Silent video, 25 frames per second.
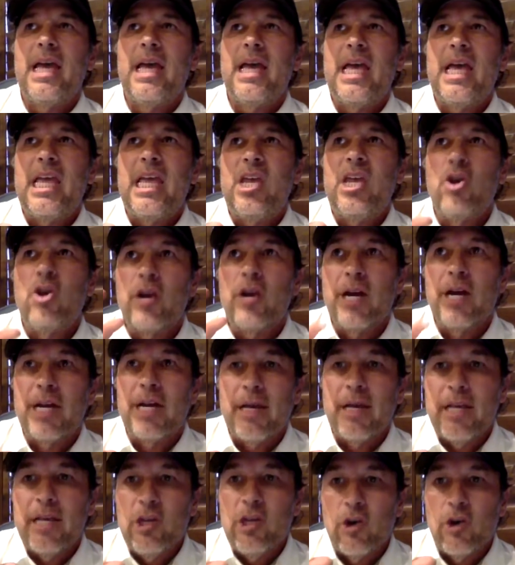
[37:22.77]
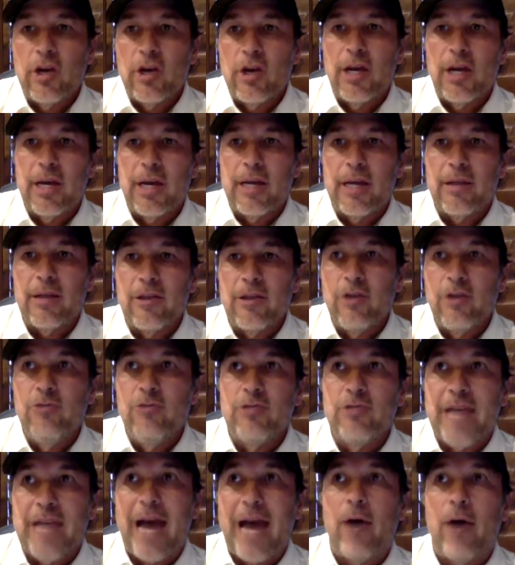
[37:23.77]
You're gonna lose
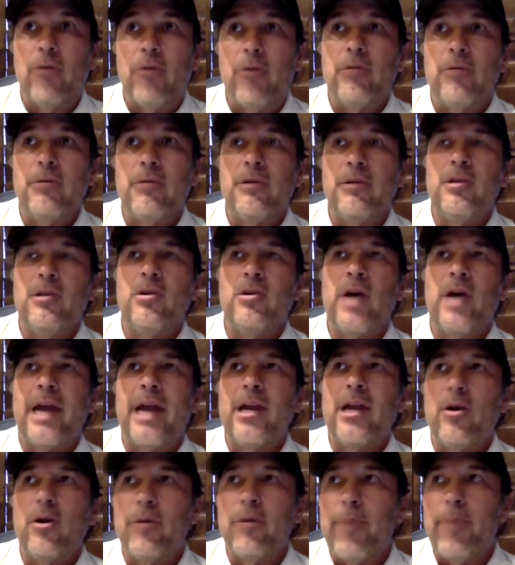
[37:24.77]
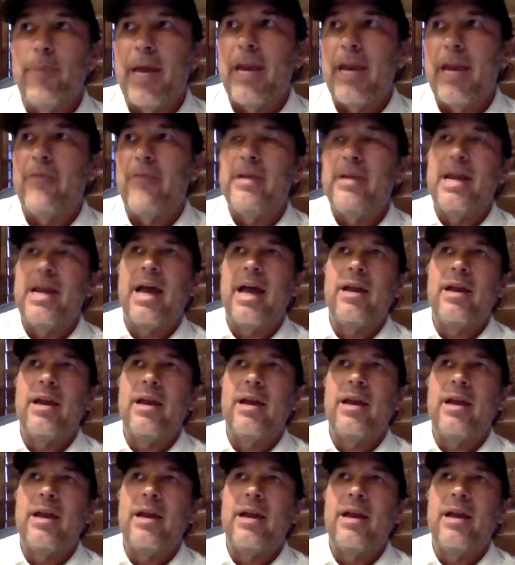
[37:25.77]
out. You got to go to bed every night